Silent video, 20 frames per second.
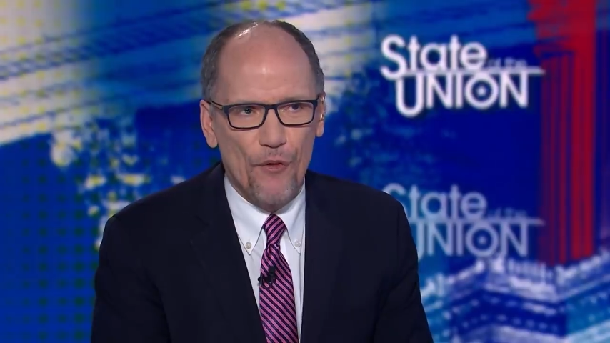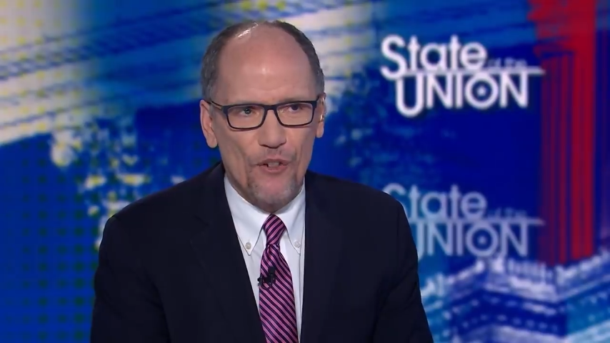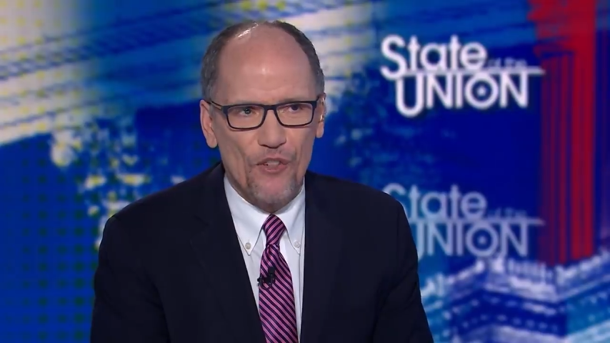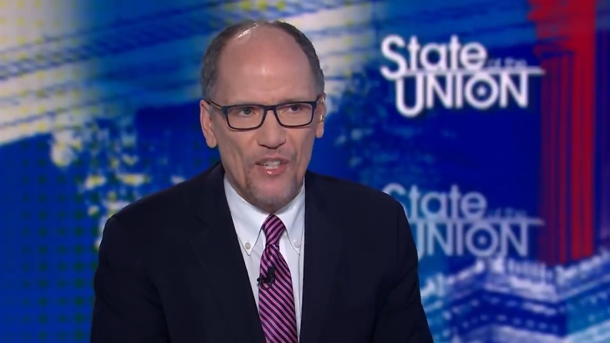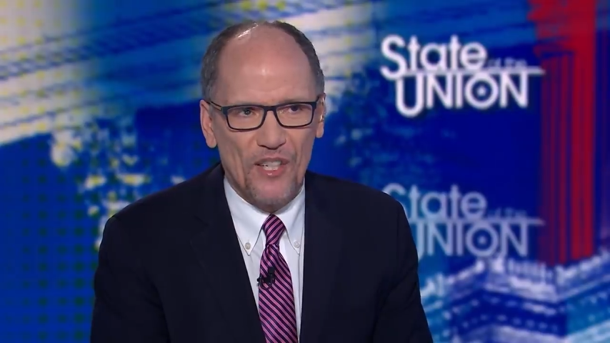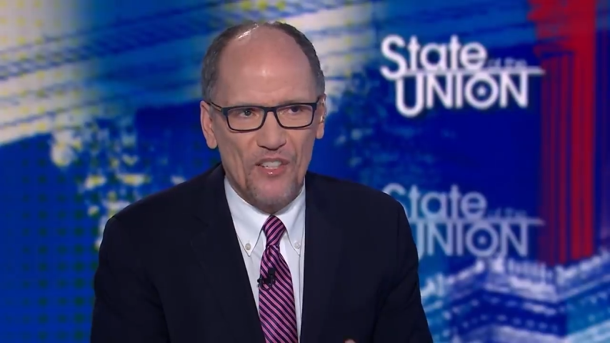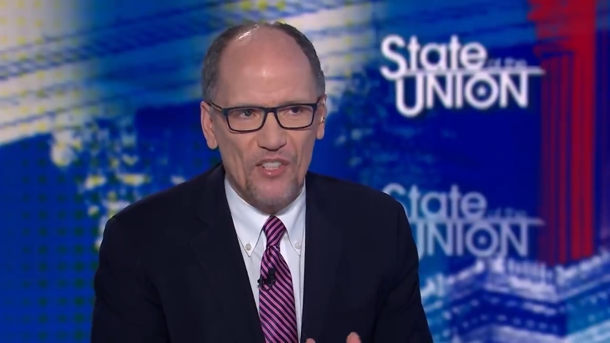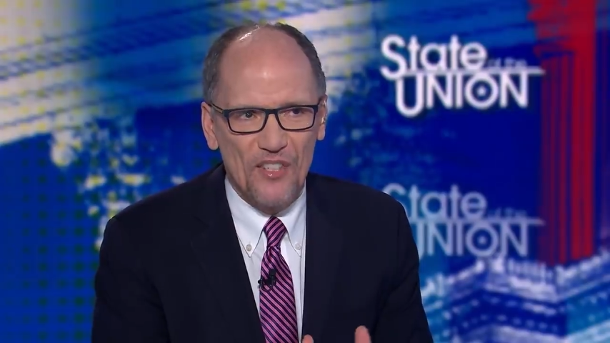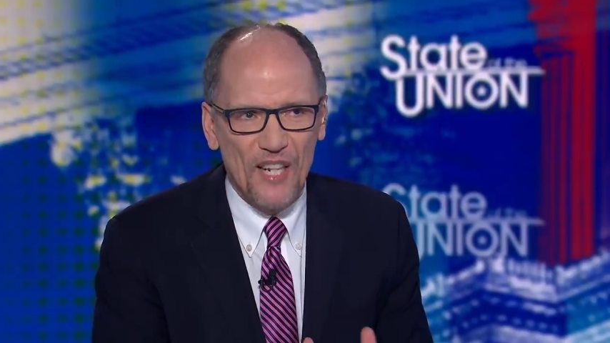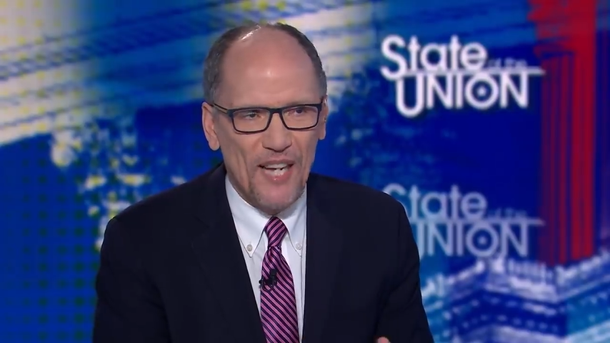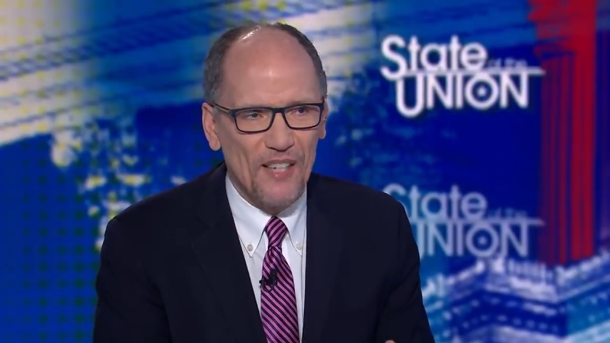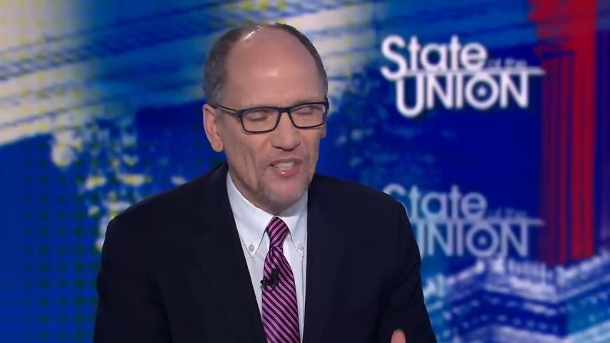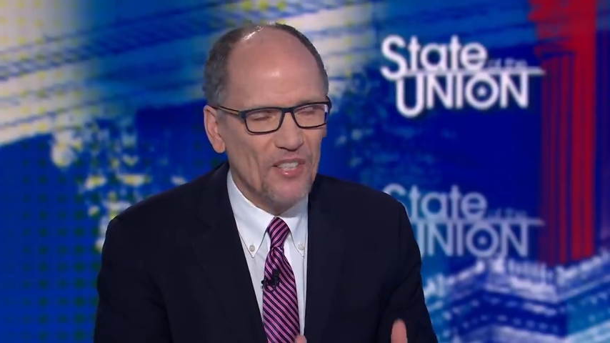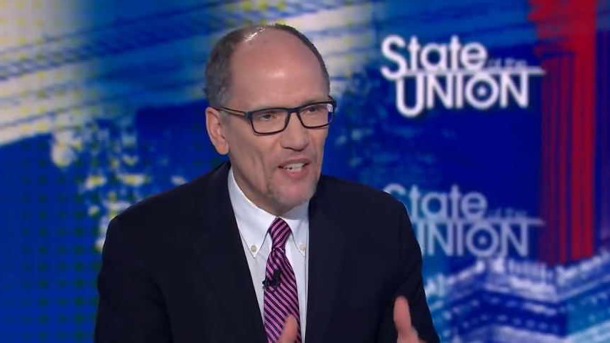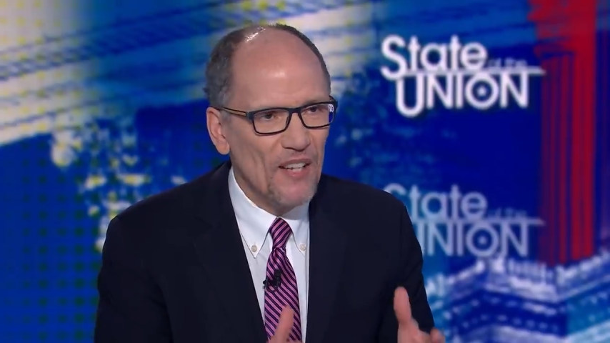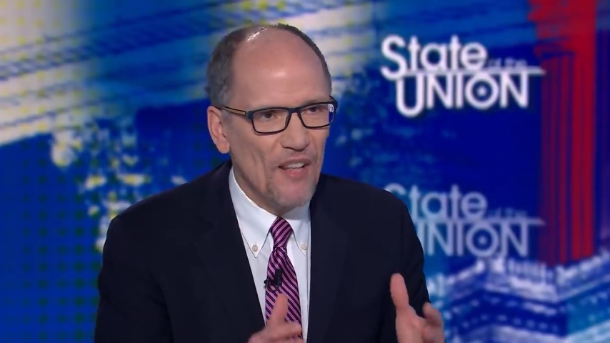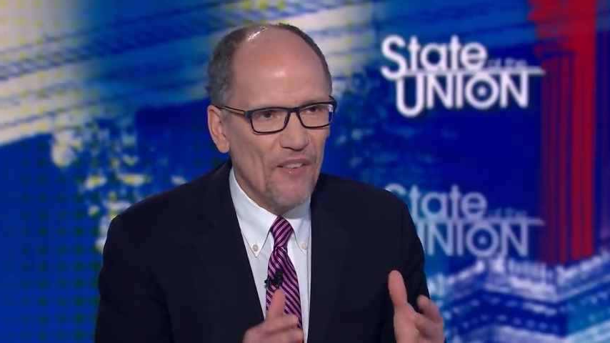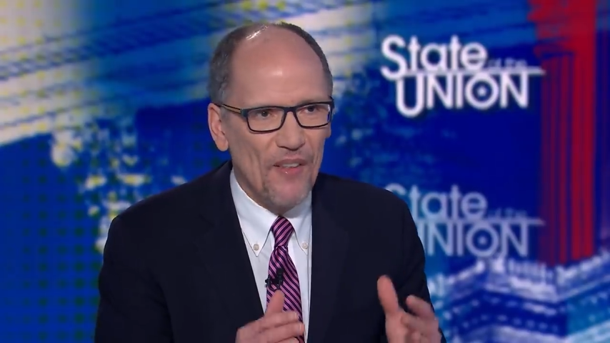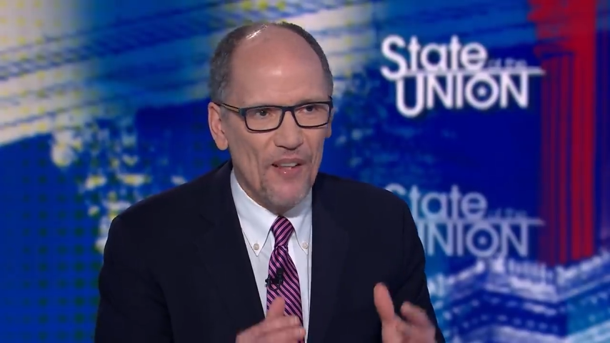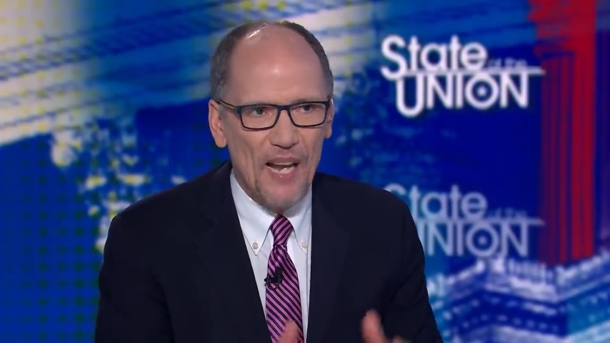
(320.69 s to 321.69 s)
success
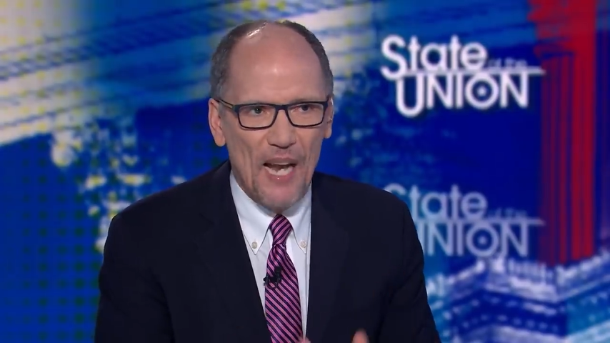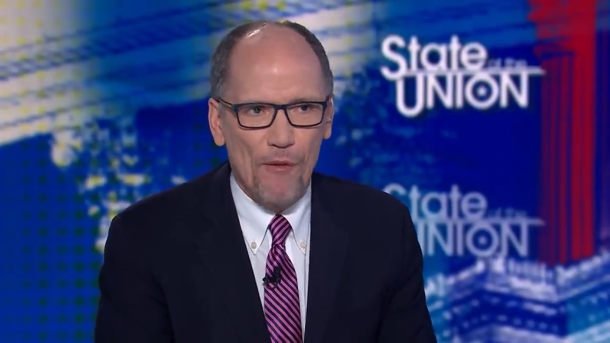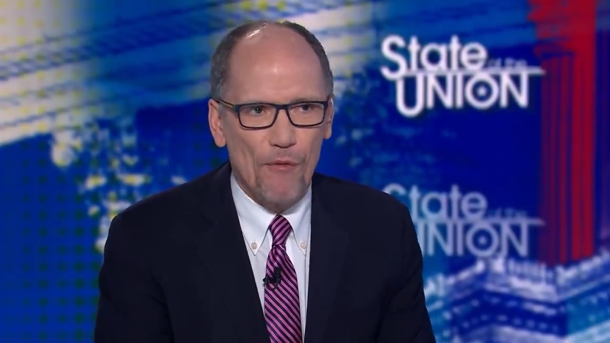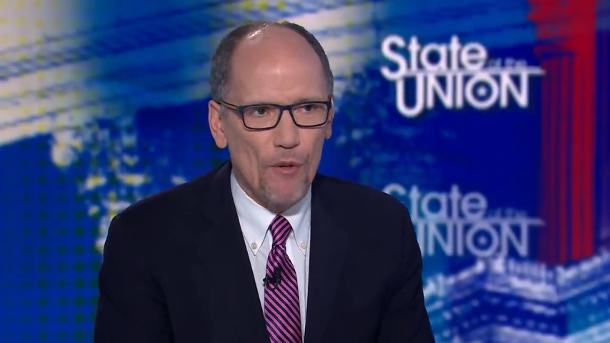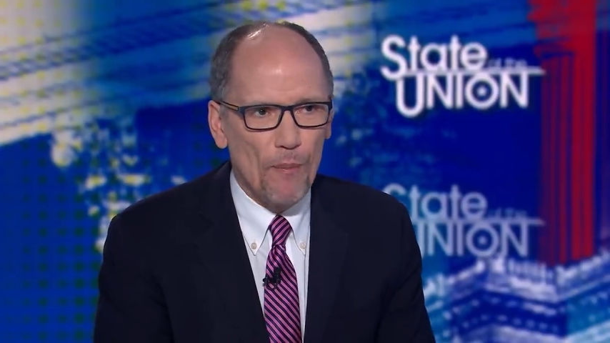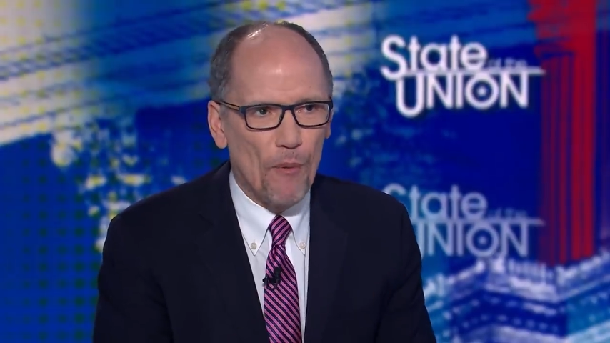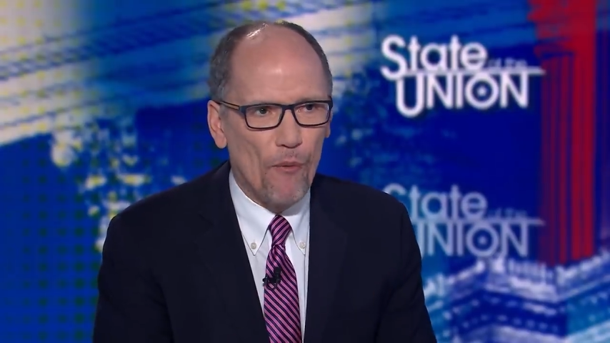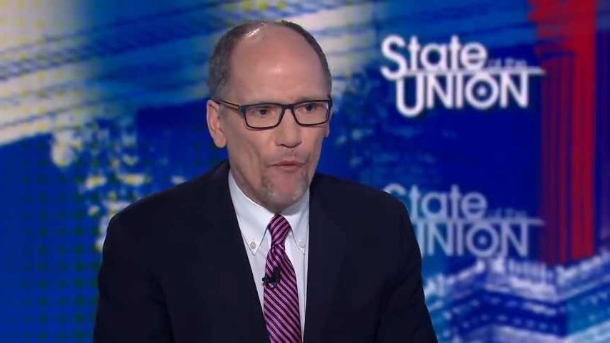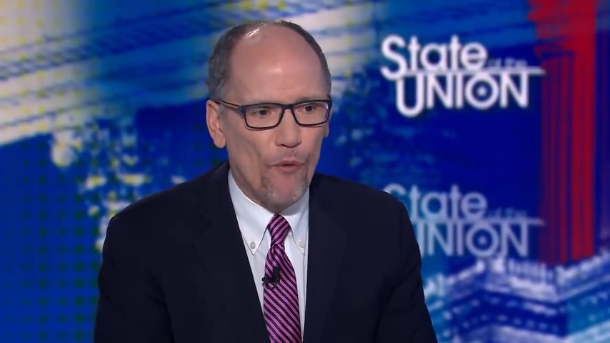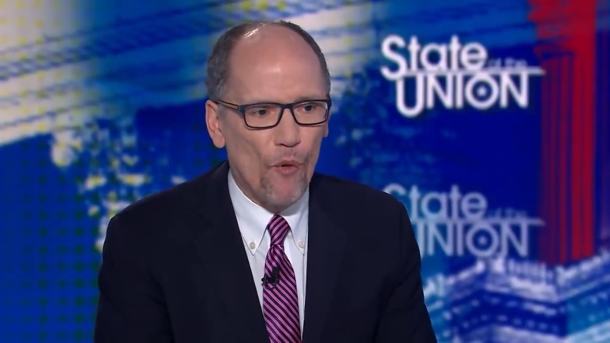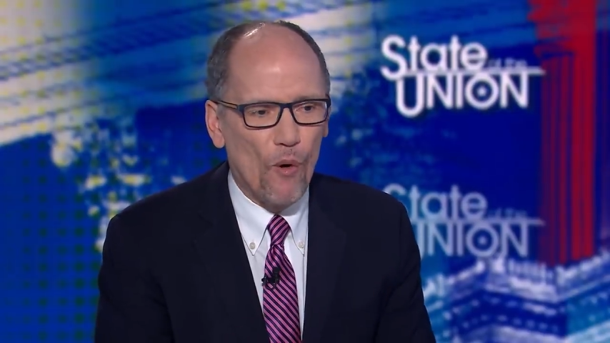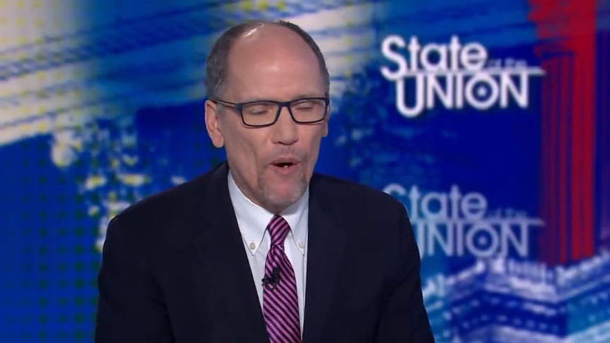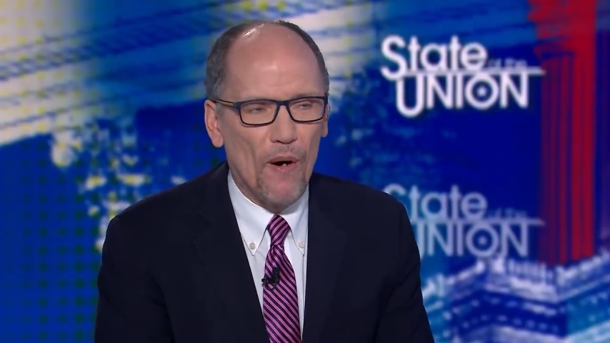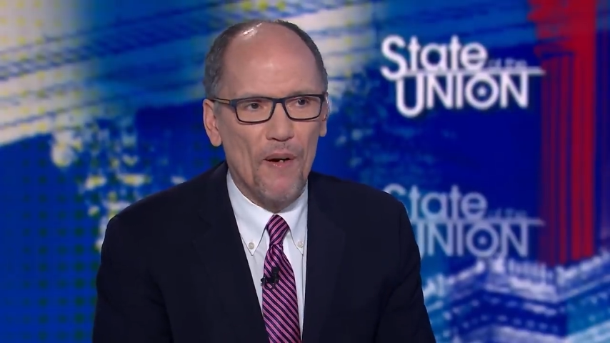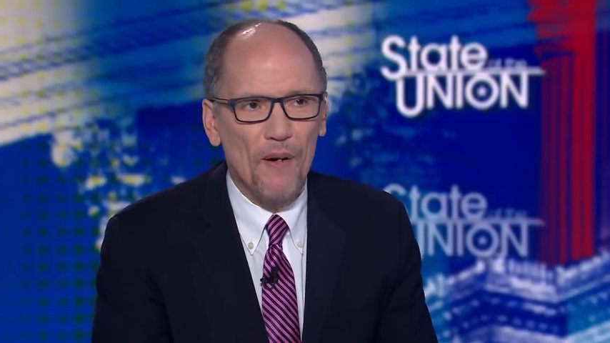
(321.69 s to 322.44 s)
than ever before.